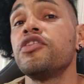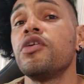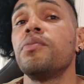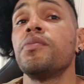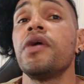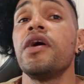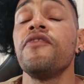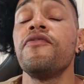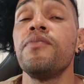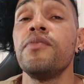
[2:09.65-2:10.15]
So
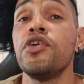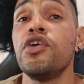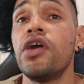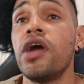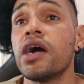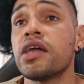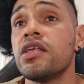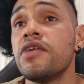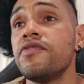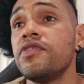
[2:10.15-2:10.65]
if your
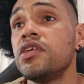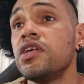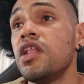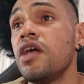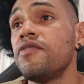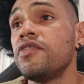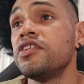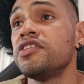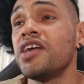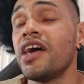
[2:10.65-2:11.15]
activity
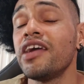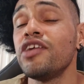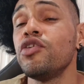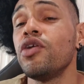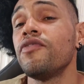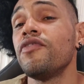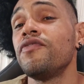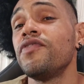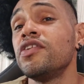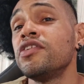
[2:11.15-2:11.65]
level is high, you
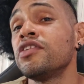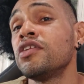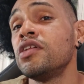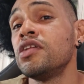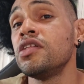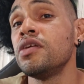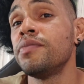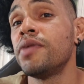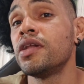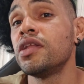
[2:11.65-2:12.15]
have a
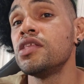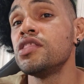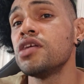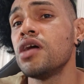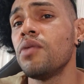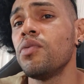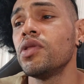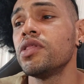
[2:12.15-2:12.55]
physically demanding job,